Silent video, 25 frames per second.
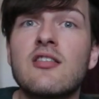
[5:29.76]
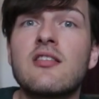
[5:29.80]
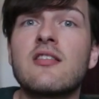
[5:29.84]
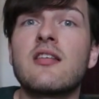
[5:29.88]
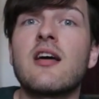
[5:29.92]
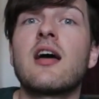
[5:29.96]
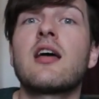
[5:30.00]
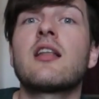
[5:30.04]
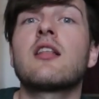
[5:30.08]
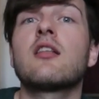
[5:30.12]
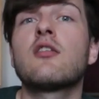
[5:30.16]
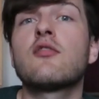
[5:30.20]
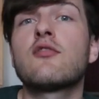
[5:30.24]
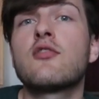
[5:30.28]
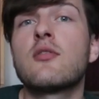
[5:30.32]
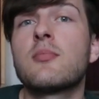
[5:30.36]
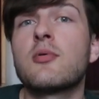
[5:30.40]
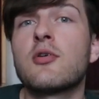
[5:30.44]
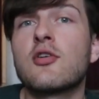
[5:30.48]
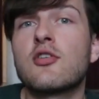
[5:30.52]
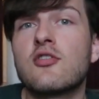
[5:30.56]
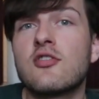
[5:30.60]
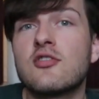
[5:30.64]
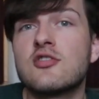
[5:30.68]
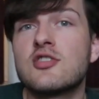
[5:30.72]
the title of the
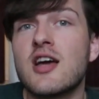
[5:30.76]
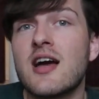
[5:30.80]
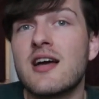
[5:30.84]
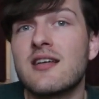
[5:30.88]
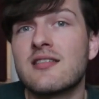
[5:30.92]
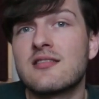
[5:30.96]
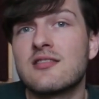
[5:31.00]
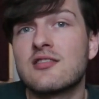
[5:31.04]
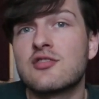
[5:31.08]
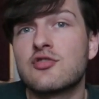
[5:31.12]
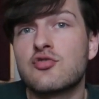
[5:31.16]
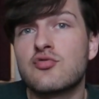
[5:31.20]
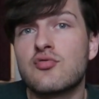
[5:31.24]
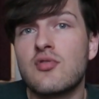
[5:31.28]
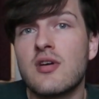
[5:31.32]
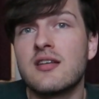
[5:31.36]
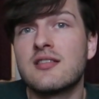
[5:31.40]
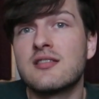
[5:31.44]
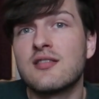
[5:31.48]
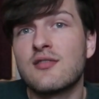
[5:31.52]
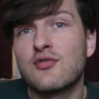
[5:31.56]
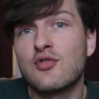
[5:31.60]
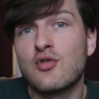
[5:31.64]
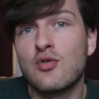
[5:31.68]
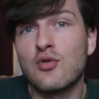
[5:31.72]
book suggests,
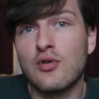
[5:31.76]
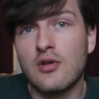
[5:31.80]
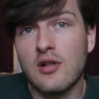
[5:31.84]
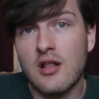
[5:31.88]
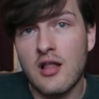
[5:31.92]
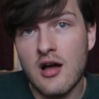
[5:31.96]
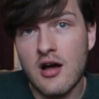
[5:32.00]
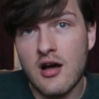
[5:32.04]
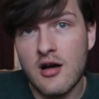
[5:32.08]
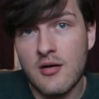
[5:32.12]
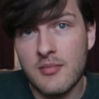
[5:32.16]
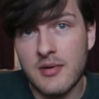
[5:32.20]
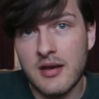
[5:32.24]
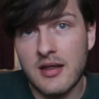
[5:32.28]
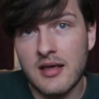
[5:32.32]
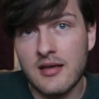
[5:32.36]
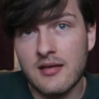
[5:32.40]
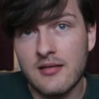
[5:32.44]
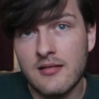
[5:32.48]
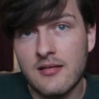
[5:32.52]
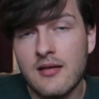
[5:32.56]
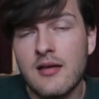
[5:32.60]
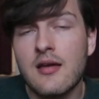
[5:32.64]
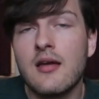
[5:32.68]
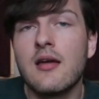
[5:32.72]
Creative Chordal
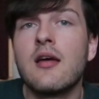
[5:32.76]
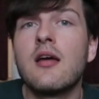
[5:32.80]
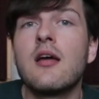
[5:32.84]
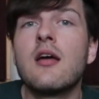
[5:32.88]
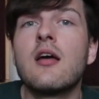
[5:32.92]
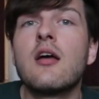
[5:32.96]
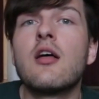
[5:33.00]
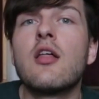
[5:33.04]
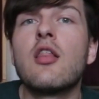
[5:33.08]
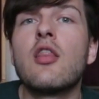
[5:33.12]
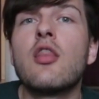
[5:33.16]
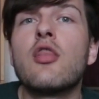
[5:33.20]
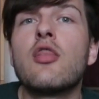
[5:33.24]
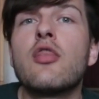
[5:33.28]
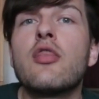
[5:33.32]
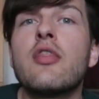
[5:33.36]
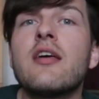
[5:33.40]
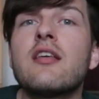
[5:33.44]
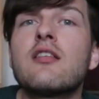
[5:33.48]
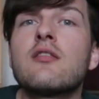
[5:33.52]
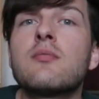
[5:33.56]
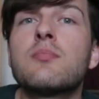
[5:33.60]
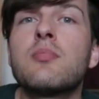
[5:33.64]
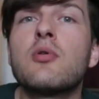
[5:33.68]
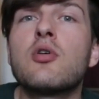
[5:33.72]
Harmony,
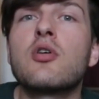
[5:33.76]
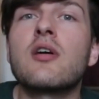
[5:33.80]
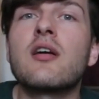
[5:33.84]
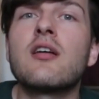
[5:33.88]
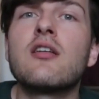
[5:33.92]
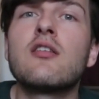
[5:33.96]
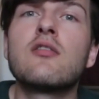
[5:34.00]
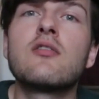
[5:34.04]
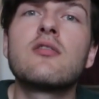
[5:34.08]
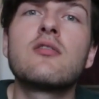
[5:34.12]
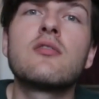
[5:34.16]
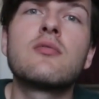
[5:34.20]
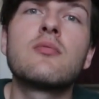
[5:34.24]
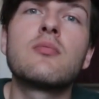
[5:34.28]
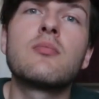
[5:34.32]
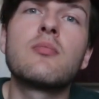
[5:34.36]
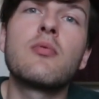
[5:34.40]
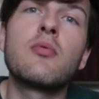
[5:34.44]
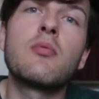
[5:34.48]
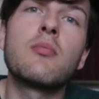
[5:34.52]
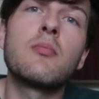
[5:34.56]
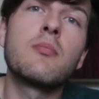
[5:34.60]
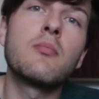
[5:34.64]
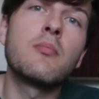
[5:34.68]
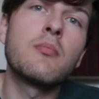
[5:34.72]
this book is
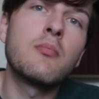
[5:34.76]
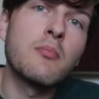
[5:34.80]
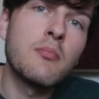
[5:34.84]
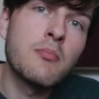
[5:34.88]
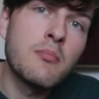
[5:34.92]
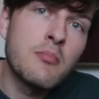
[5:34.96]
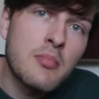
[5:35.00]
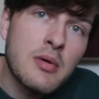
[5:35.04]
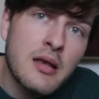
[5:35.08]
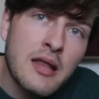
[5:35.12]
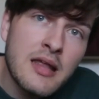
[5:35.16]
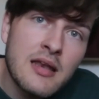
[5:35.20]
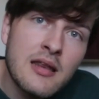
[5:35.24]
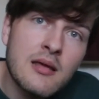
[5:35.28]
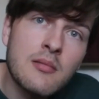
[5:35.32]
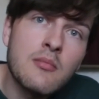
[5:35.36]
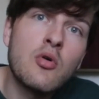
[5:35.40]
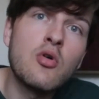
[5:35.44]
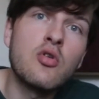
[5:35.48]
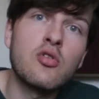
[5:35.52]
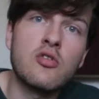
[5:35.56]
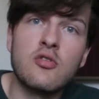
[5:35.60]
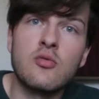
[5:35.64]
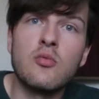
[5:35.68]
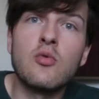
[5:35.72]
leaning
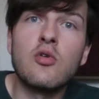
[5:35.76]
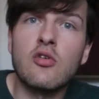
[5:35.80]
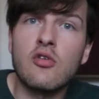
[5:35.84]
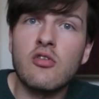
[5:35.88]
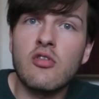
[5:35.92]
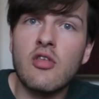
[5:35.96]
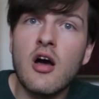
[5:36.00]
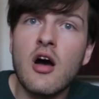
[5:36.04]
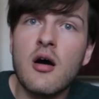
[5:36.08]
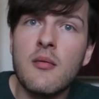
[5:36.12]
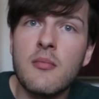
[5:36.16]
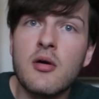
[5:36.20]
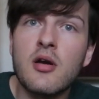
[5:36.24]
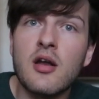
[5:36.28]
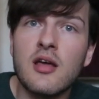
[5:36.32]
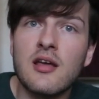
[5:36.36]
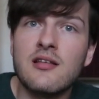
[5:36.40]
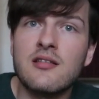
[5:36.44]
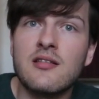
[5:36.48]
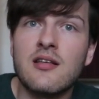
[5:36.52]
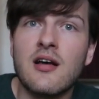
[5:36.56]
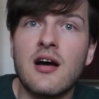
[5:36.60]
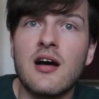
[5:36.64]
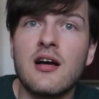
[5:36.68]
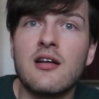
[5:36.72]
more towards the
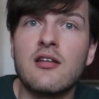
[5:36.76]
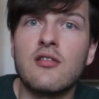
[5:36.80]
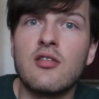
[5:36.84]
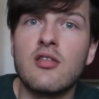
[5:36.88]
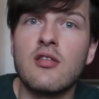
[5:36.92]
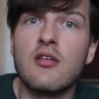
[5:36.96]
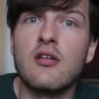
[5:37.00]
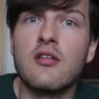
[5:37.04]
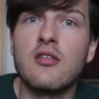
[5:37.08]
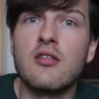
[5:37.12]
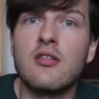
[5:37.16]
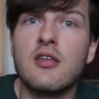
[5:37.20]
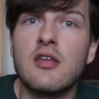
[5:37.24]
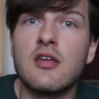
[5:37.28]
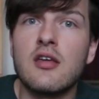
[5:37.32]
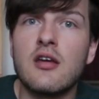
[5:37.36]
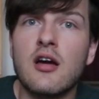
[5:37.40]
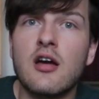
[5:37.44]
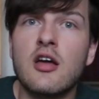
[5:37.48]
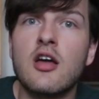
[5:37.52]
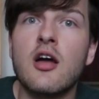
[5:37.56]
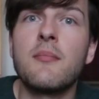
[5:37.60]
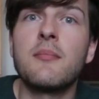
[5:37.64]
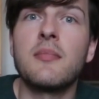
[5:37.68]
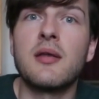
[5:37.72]
harmonic side and, and the
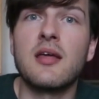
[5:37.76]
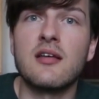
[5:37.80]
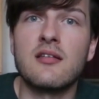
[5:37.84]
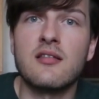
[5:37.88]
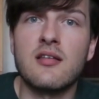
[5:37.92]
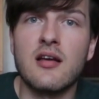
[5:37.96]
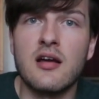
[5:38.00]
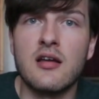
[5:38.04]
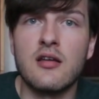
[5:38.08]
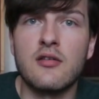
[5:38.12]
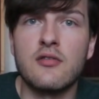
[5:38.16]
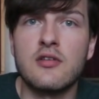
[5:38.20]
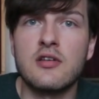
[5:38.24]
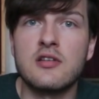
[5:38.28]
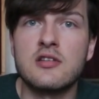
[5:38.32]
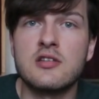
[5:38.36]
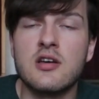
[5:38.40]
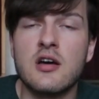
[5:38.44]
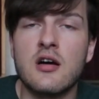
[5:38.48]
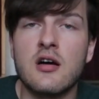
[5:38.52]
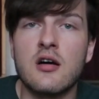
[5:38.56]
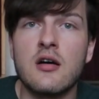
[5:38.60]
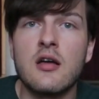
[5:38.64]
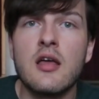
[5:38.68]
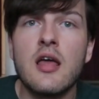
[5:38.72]
accompanying side of
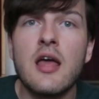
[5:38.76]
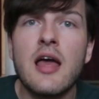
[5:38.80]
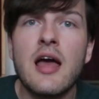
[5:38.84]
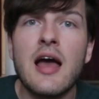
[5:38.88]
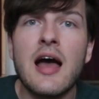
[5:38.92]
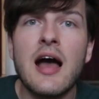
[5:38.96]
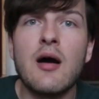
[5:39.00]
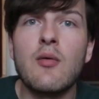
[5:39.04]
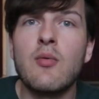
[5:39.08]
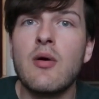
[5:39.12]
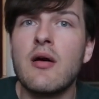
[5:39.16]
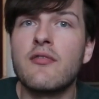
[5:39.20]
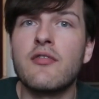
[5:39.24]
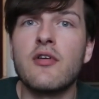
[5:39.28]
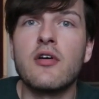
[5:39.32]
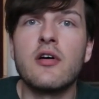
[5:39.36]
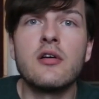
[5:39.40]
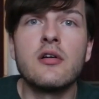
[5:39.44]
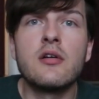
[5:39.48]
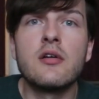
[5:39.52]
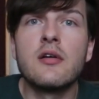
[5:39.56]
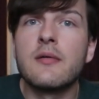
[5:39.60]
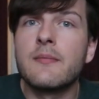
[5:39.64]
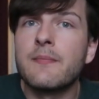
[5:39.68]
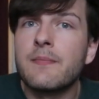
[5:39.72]
guitar.
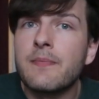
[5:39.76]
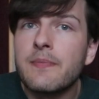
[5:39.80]
However,